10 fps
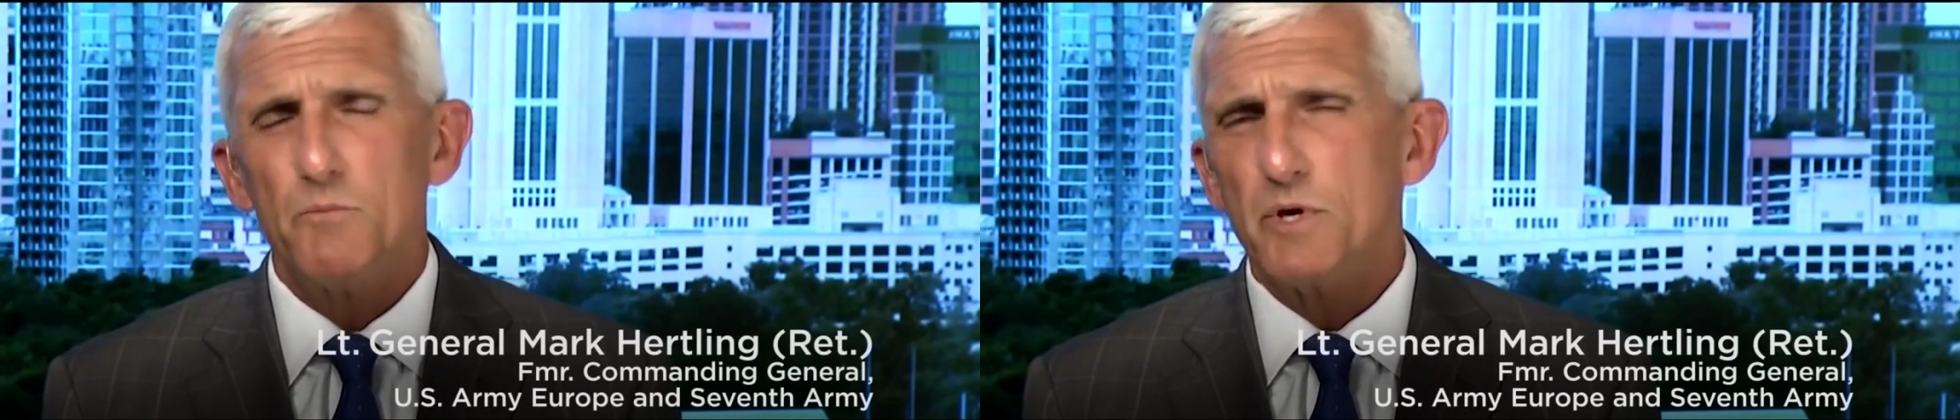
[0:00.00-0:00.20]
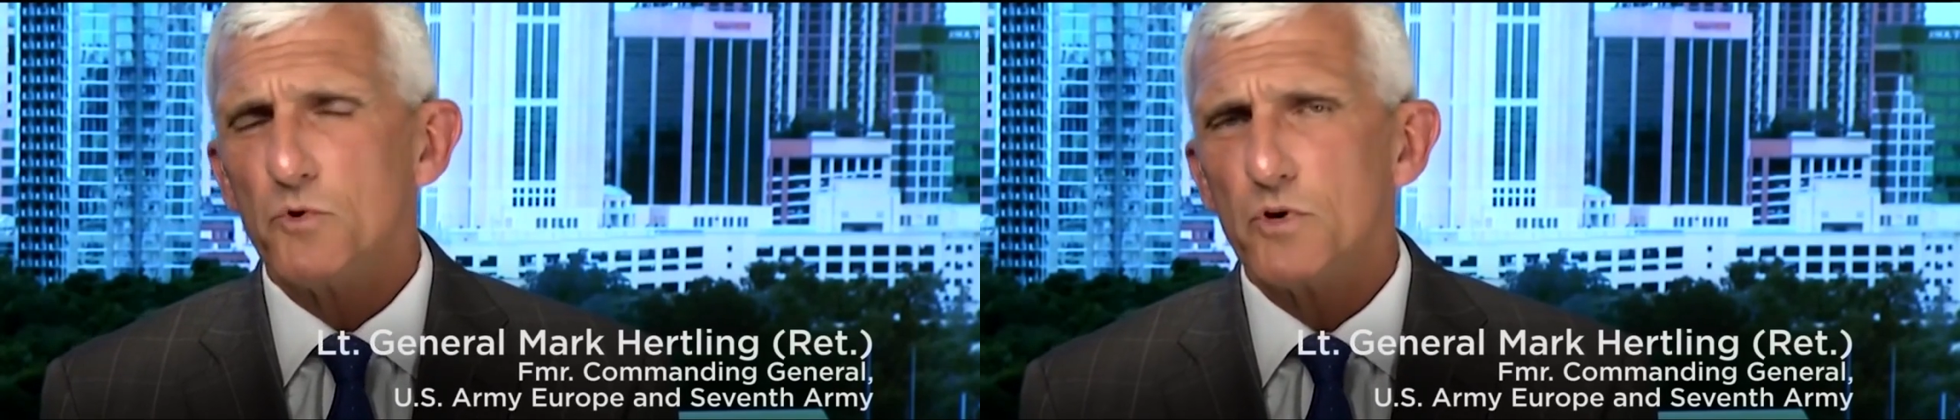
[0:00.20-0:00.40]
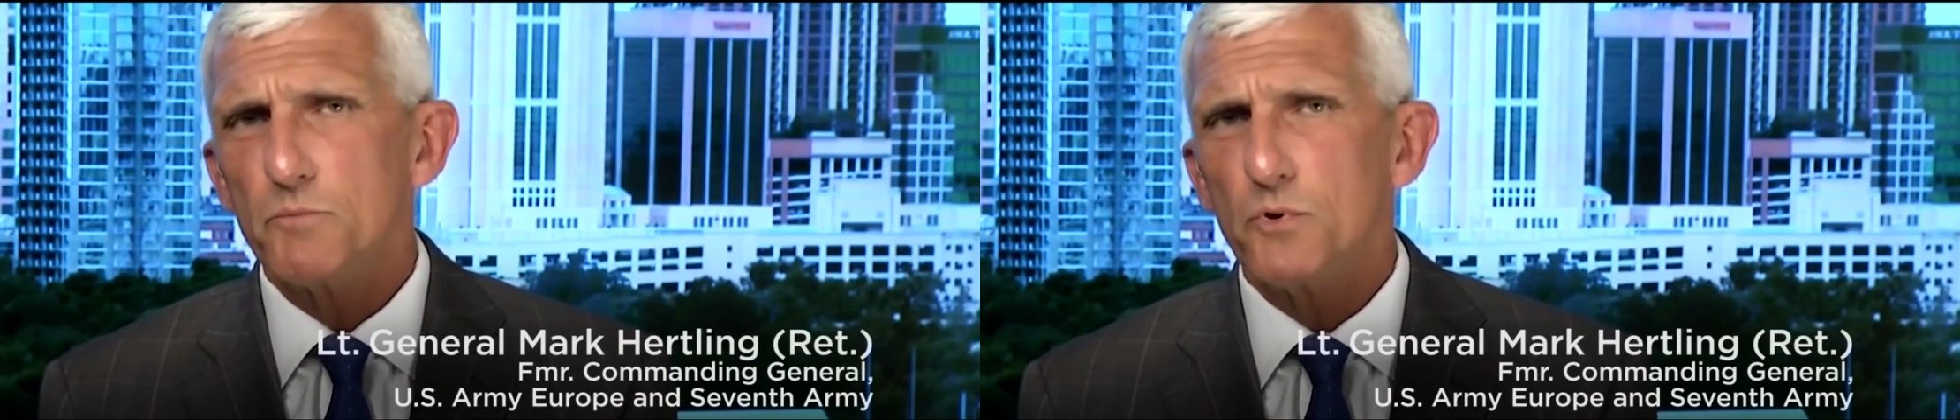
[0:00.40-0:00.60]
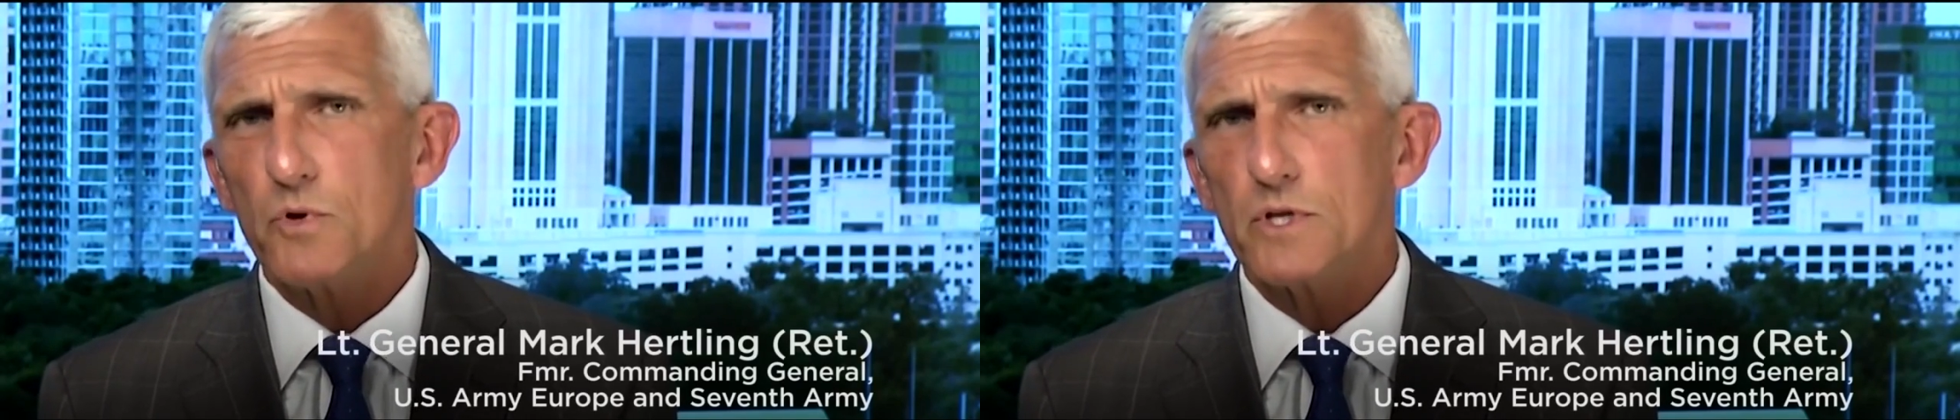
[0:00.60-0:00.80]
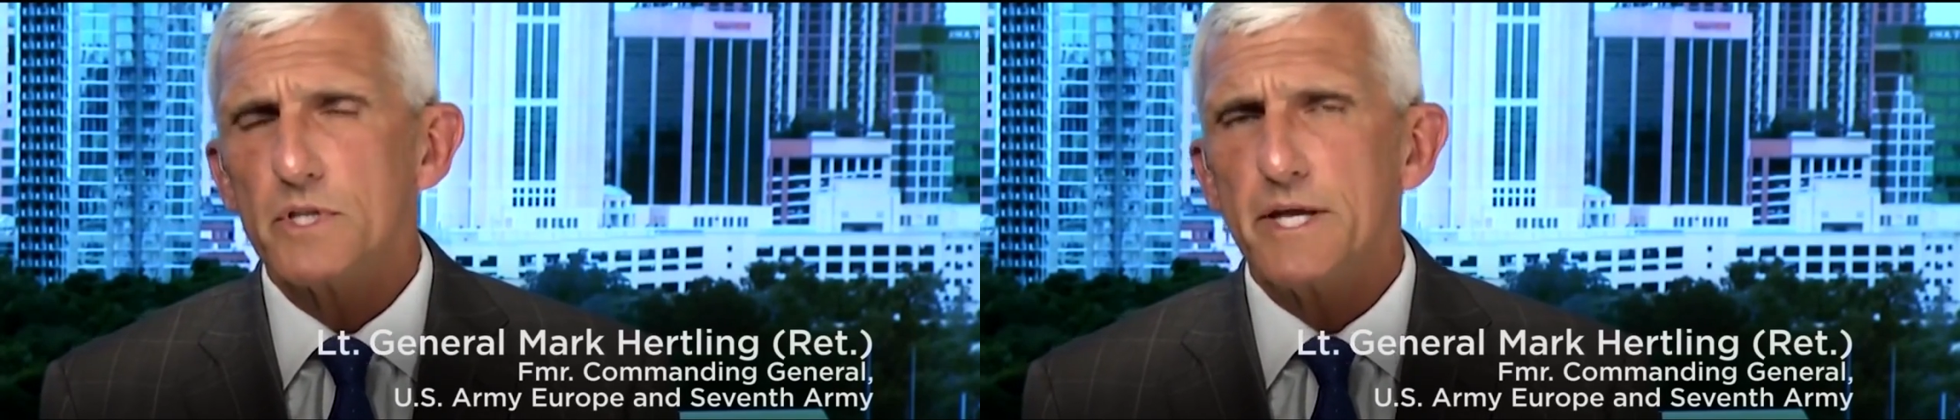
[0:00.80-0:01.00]
but more
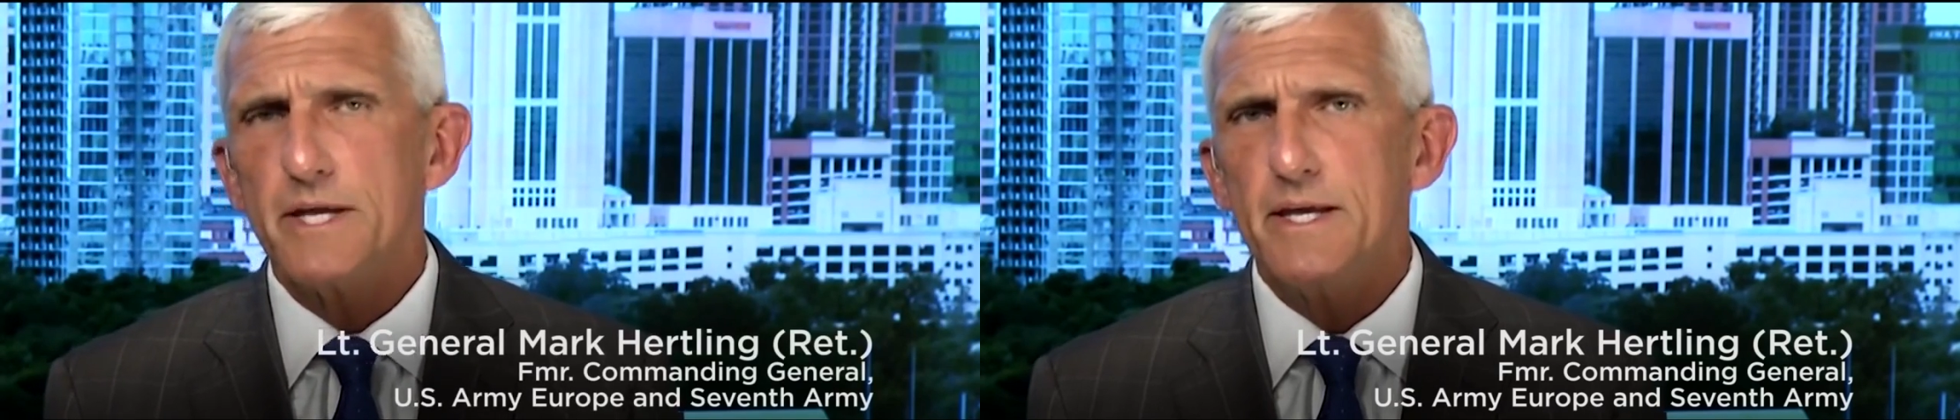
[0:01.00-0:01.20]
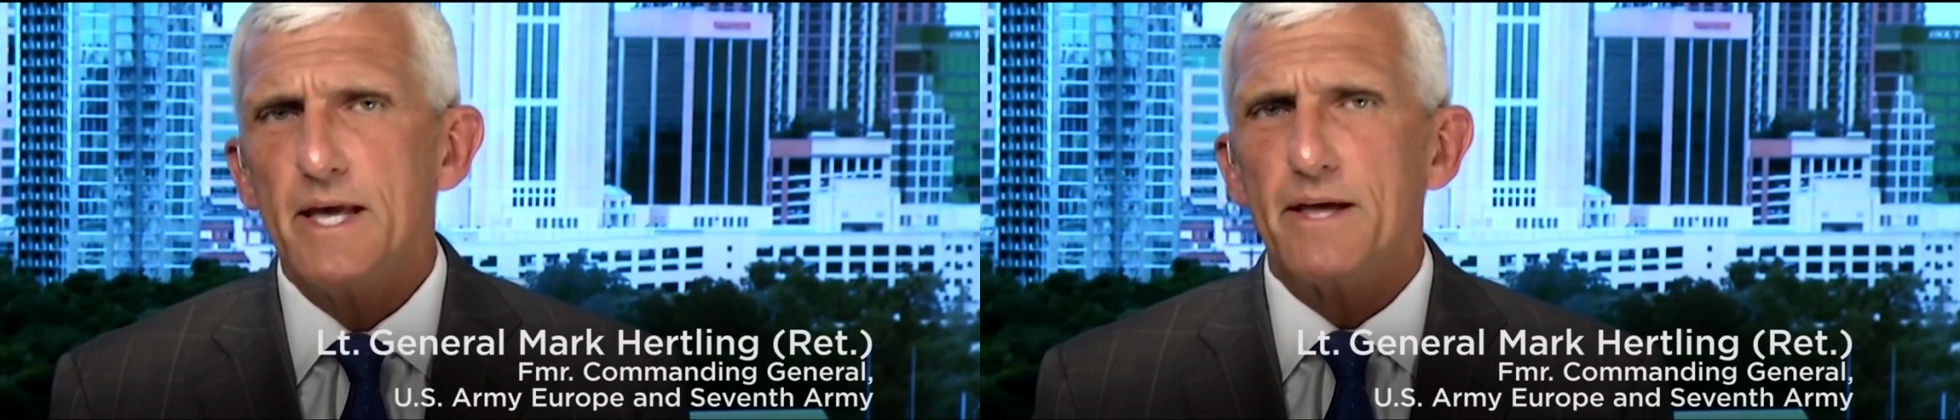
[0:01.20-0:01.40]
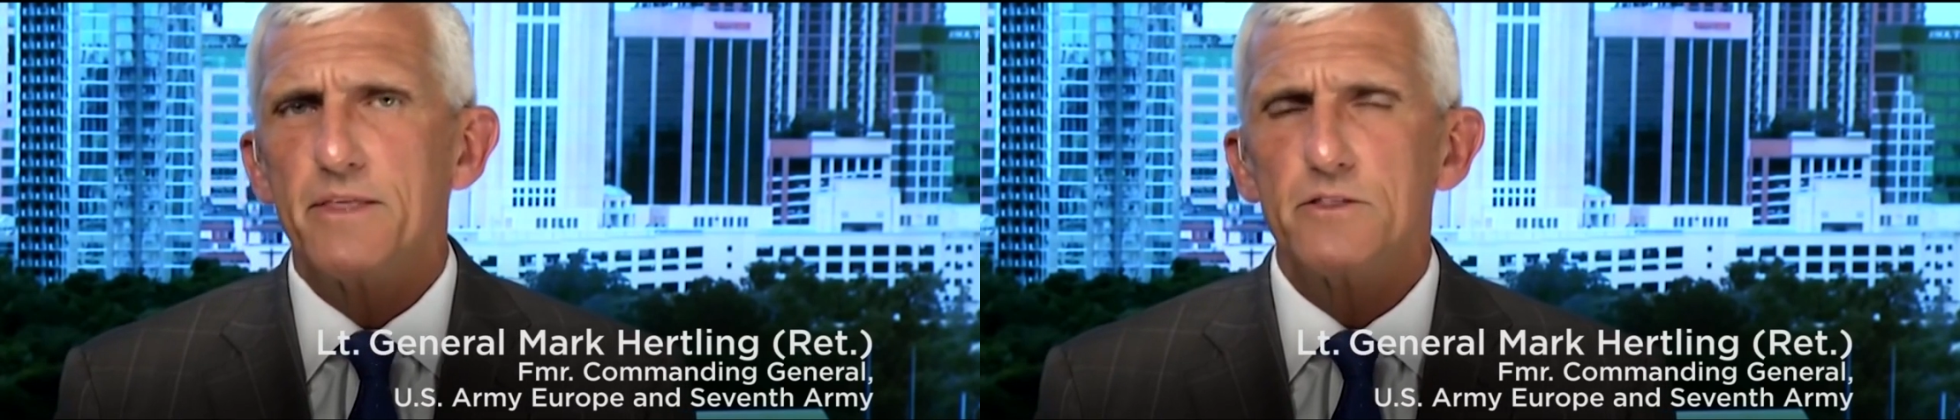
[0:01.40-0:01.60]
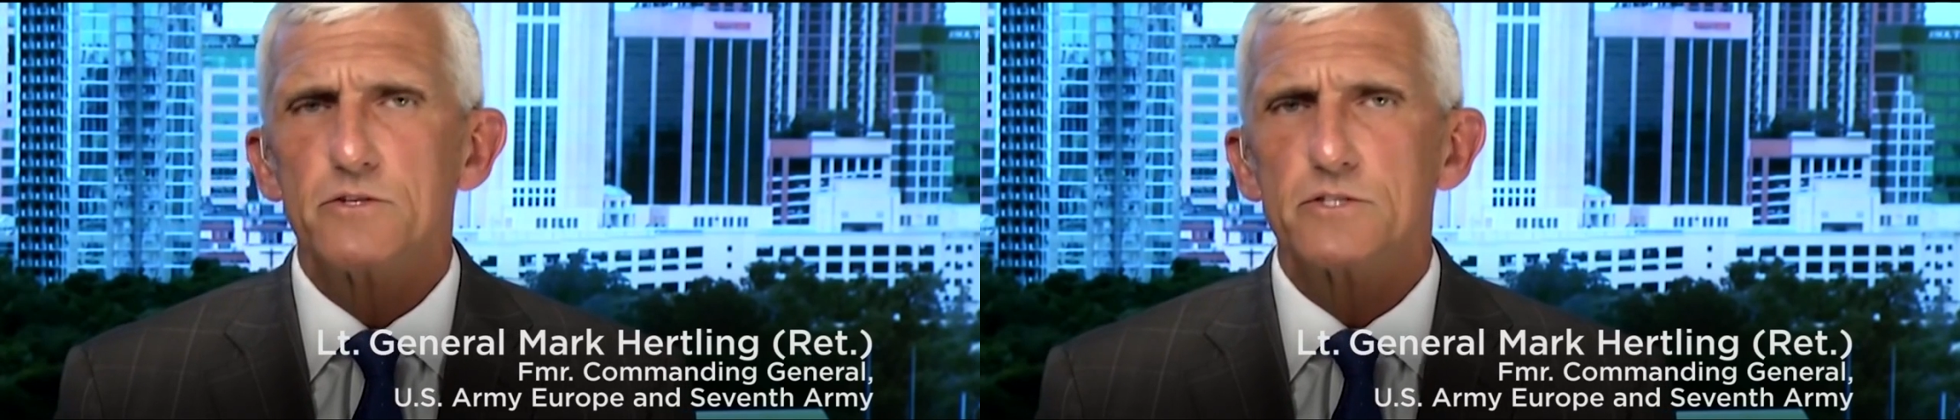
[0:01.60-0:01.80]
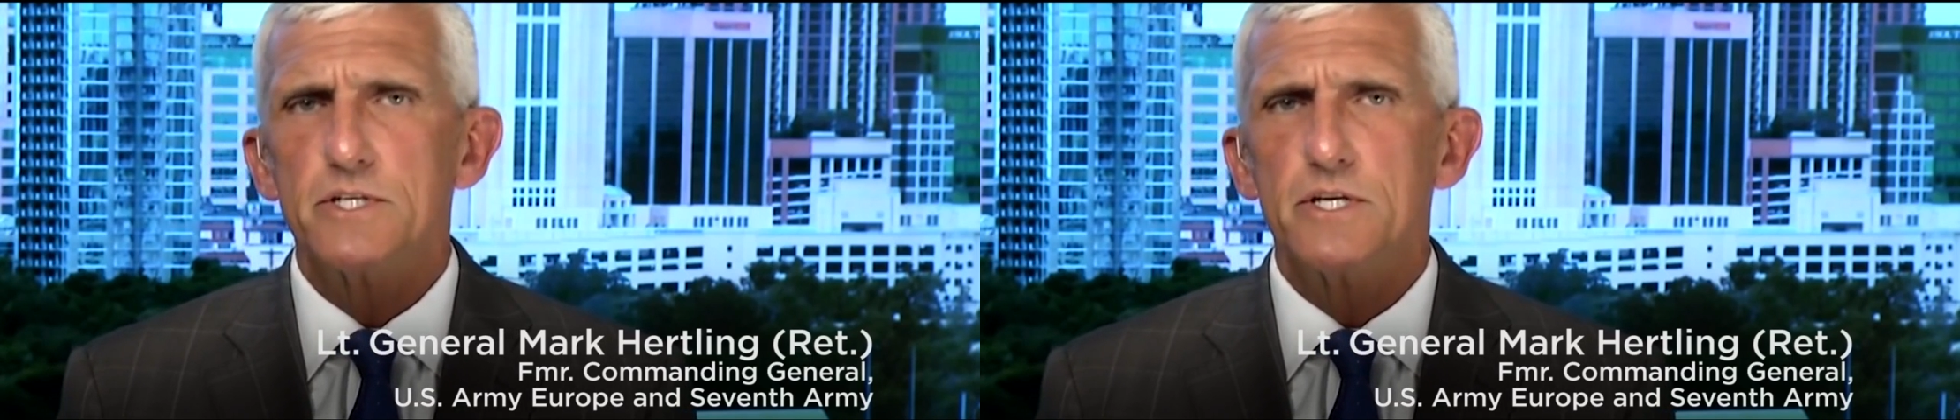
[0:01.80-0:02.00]
importantly, I think
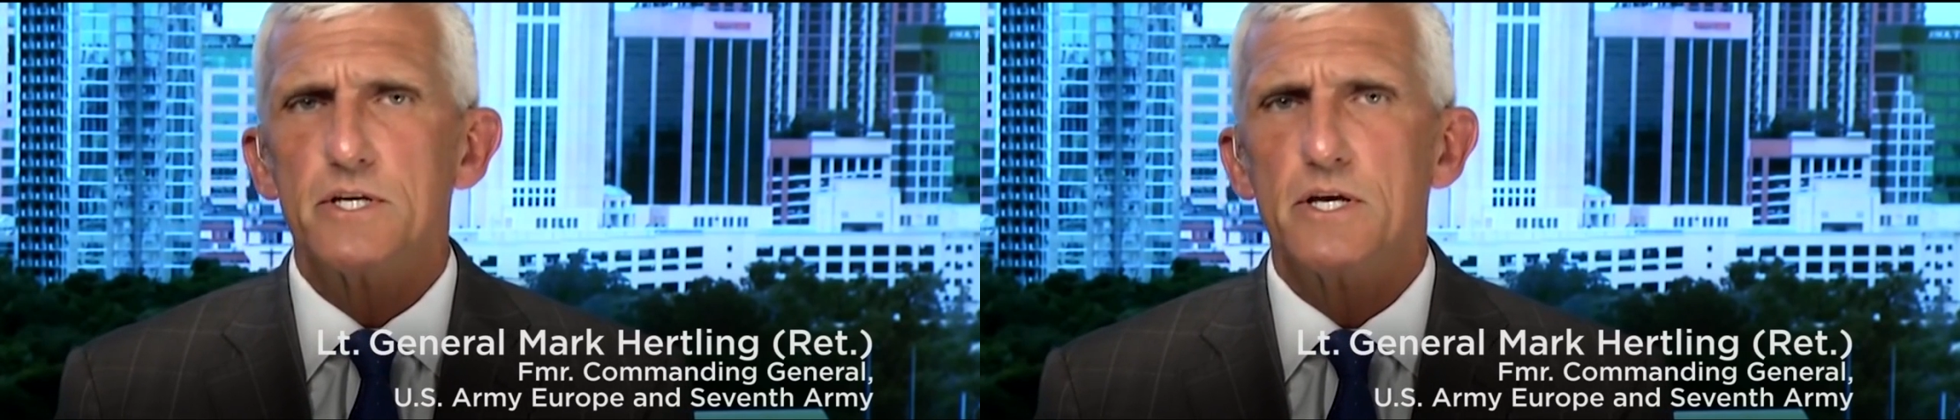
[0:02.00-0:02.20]
there's an